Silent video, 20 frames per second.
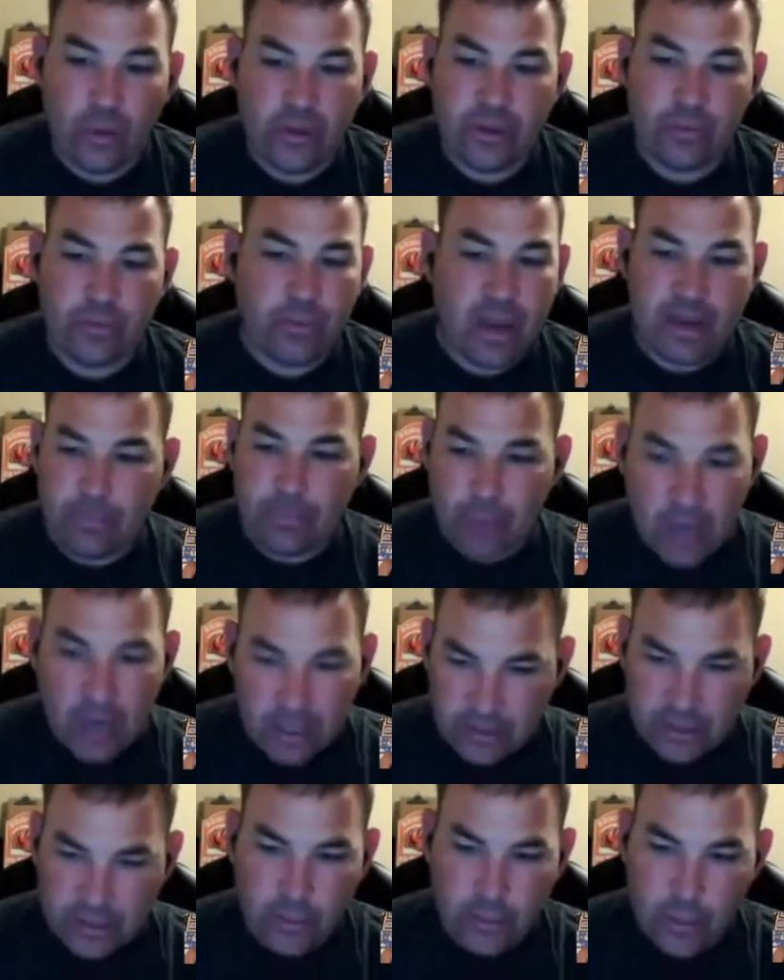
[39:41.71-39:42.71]
That's more
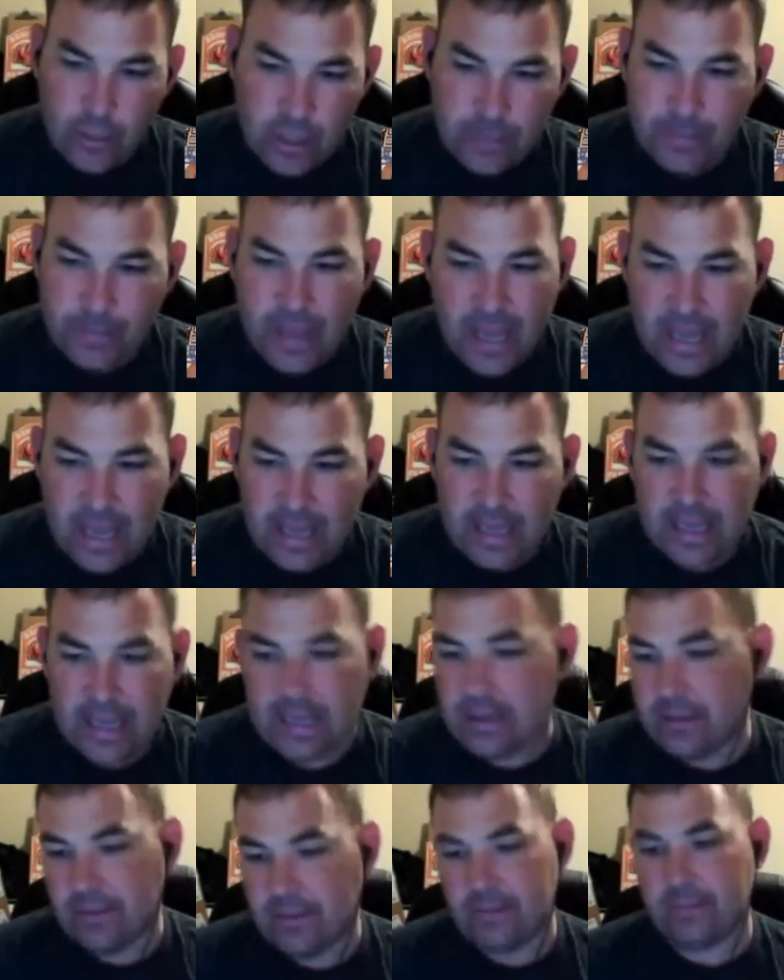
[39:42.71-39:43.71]
than Mike Brown's going to want
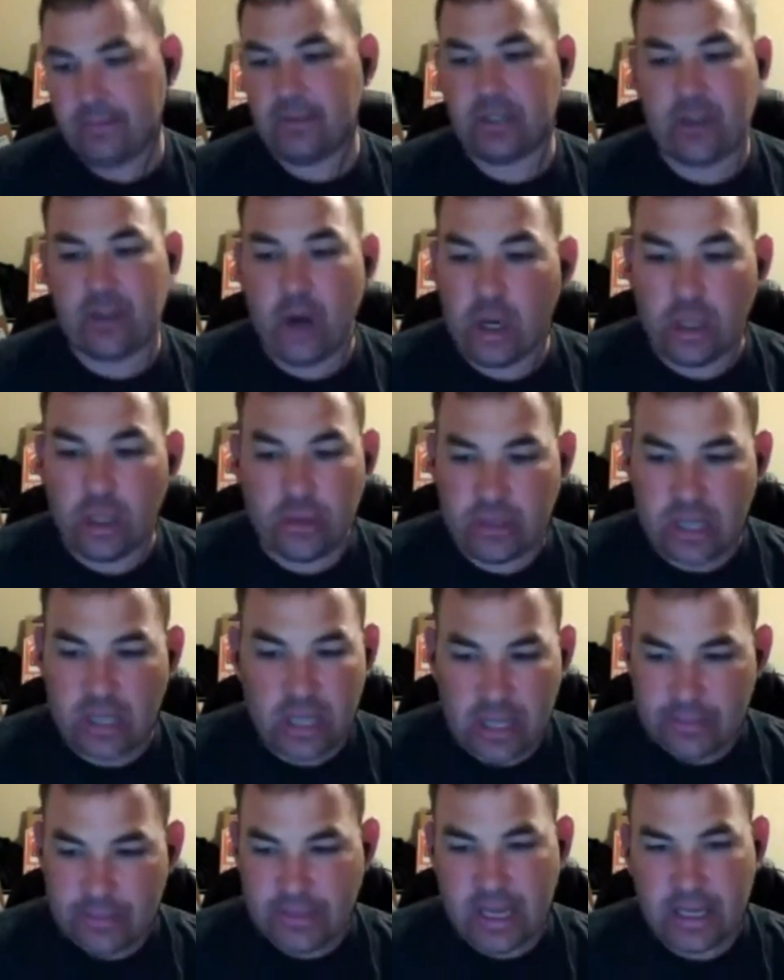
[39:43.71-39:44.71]
to pay, and
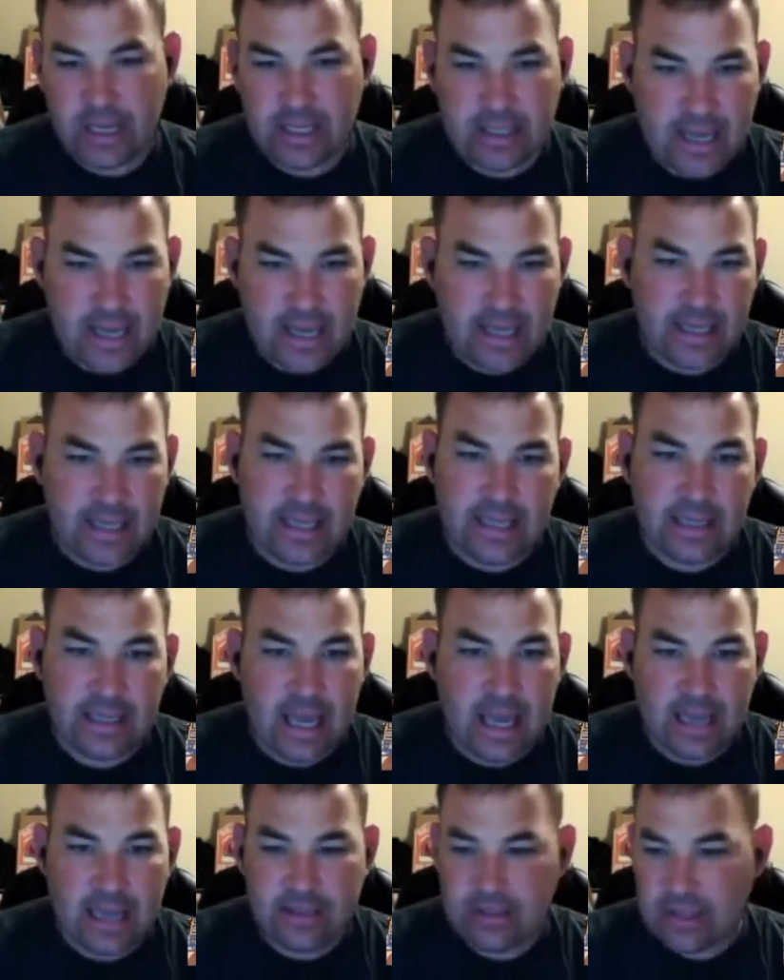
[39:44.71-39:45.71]
Carlos Dunlap's not
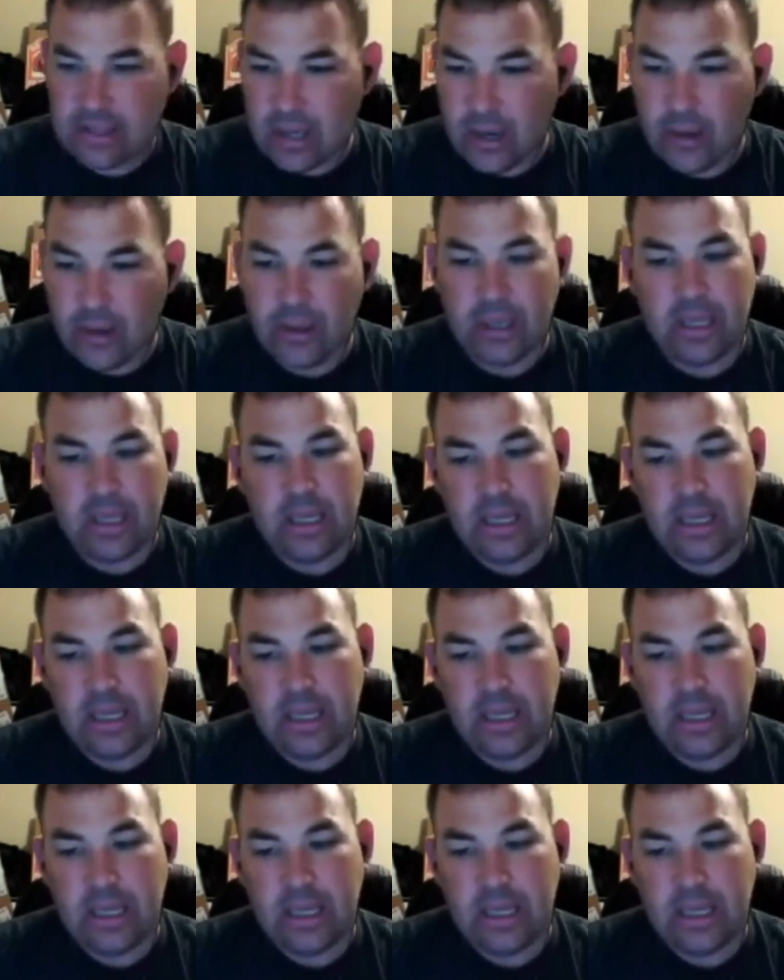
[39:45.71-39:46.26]
going to take any less.